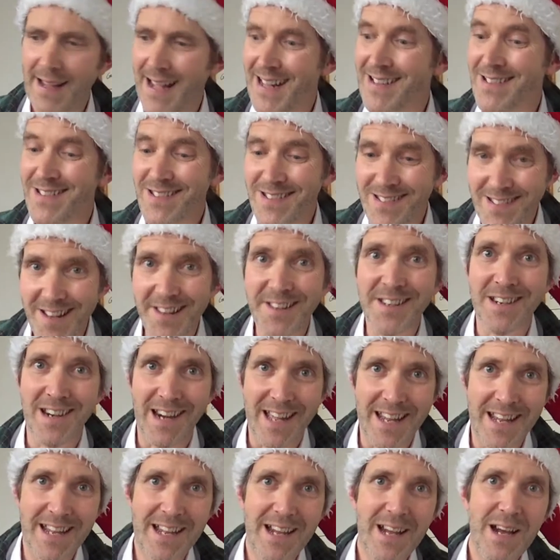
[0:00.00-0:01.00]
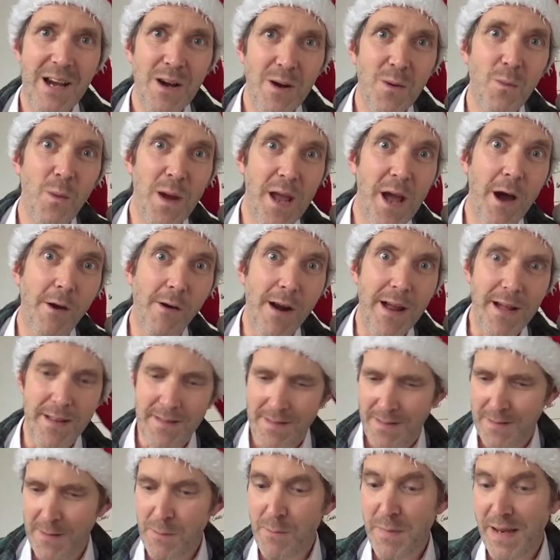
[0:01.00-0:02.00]
and suddenly we are
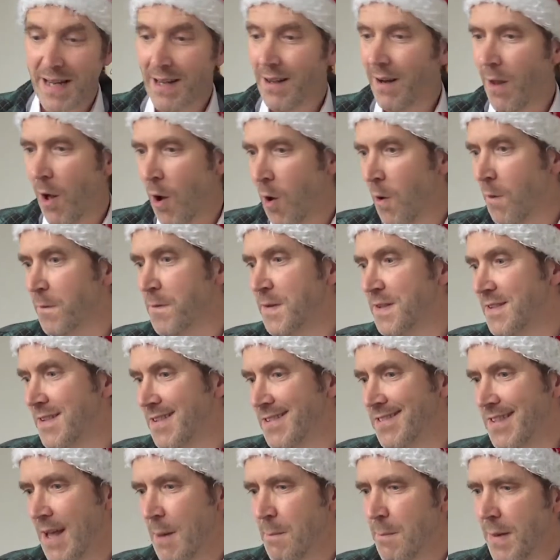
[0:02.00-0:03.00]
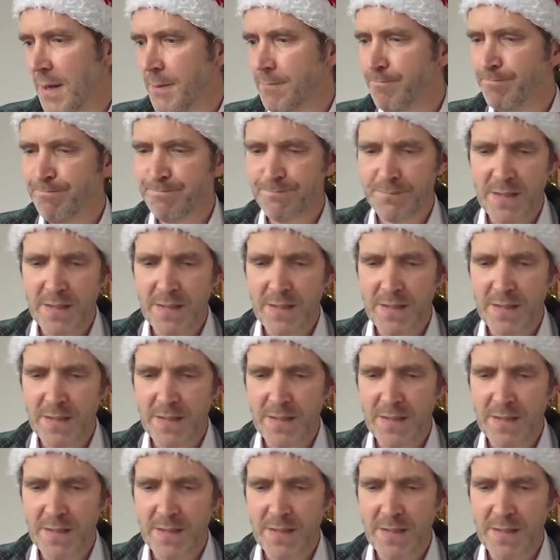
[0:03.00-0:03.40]
at the middle of December.